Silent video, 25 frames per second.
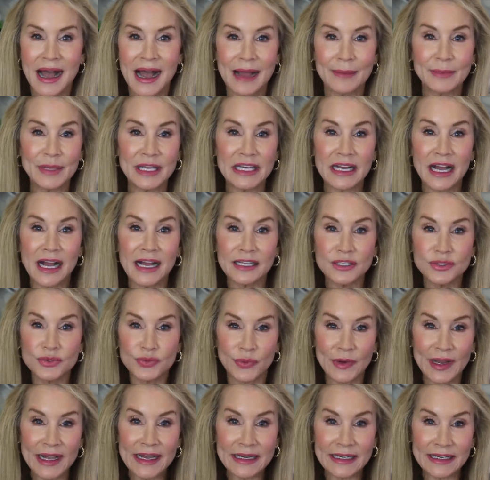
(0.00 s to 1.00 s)
I mean, I
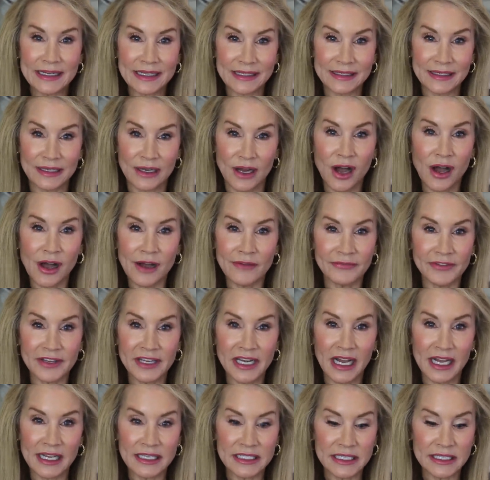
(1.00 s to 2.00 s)
dreaded it, and
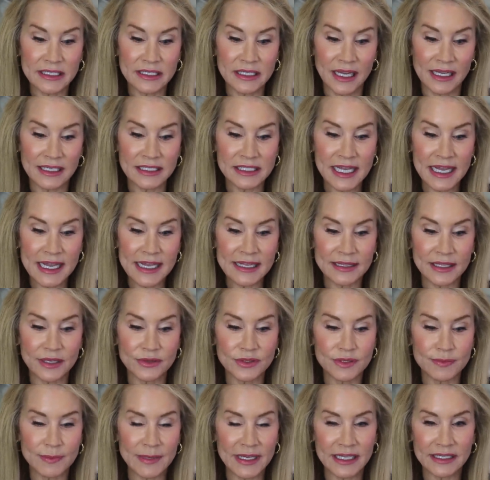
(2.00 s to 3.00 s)
often I did not take
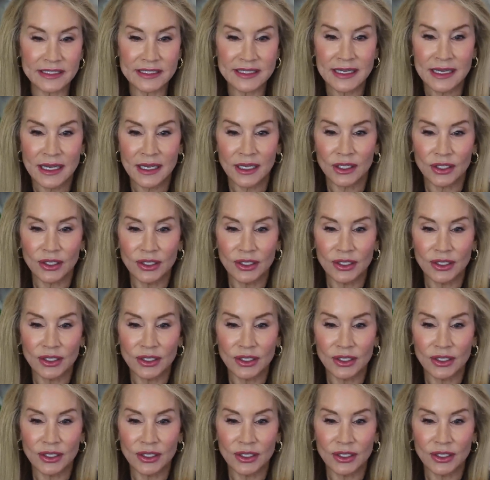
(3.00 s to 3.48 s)
those meds.